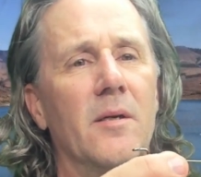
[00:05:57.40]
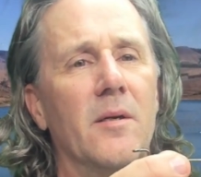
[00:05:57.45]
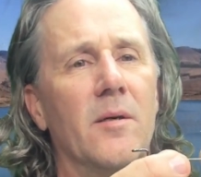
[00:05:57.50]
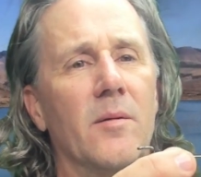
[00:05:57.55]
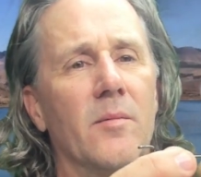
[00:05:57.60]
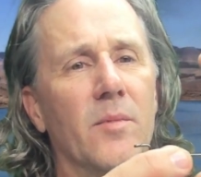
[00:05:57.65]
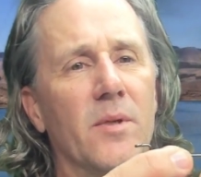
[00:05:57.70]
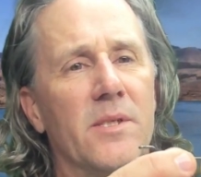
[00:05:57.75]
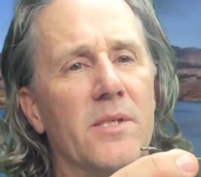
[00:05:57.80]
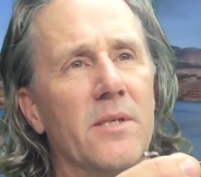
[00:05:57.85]

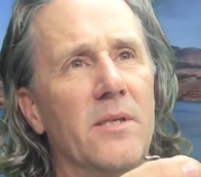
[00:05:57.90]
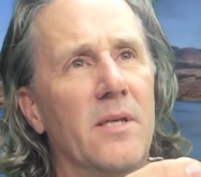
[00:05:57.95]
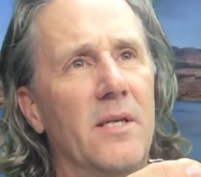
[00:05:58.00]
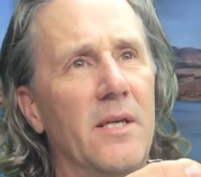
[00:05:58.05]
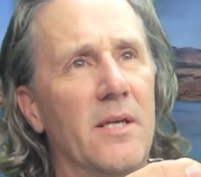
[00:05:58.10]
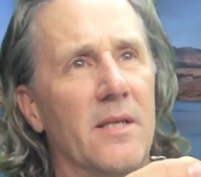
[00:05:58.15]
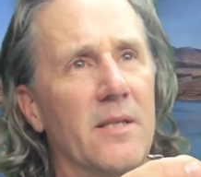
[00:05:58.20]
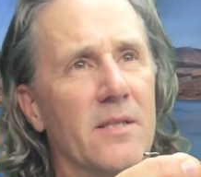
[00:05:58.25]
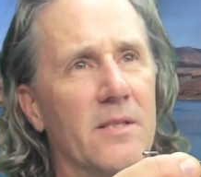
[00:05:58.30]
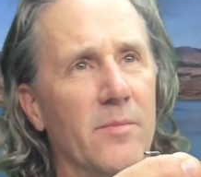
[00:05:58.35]
but you need
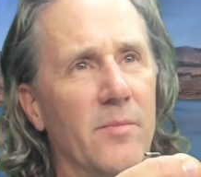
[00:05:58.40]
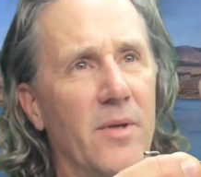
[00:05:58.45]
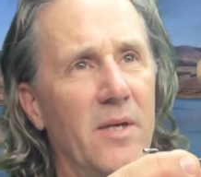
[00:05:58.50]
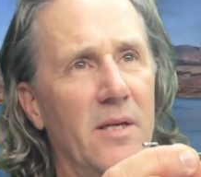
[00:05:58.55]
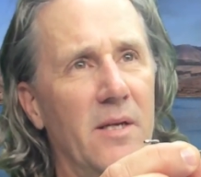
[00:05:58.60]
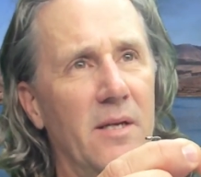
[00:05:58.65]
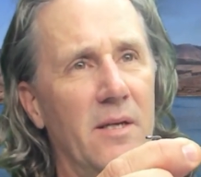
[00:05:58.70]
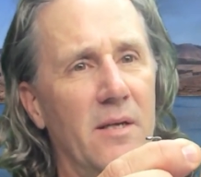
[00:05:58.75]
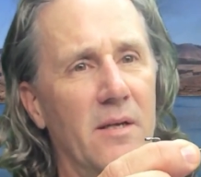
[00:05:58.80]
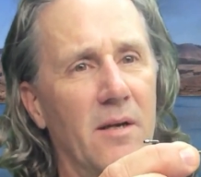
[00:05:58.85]
it to
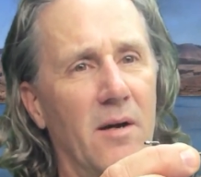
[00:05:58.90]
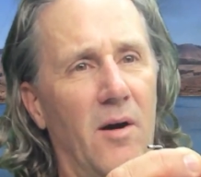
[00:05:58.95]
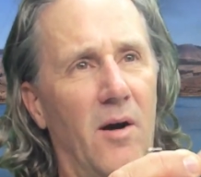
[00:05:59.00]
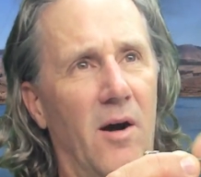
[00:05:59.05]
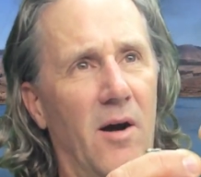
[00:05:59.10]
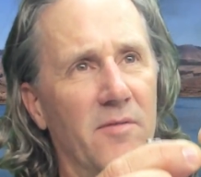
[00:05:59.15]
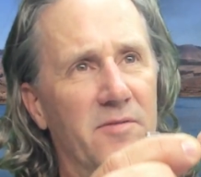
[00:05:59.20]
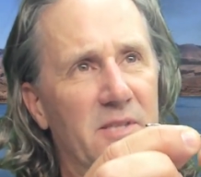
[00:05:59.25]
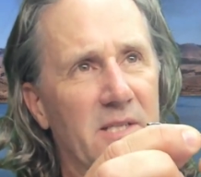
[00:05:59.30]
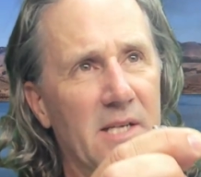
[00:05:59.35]
be
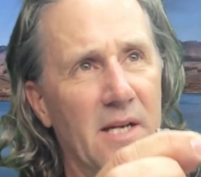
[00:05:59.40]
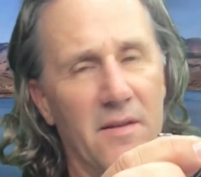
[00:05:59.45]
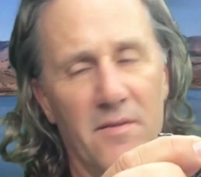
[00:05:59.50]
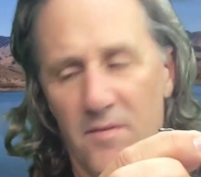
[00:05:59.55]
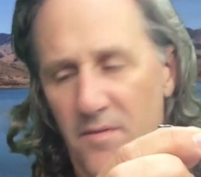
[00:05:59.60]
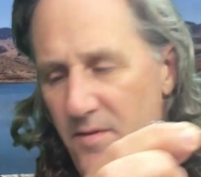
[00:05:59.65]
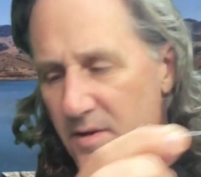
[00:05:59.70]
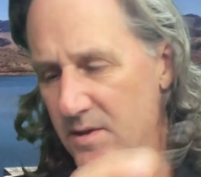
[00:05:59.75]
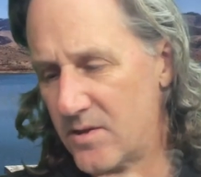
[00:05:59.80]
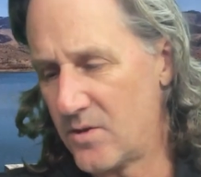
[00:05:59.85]
offset this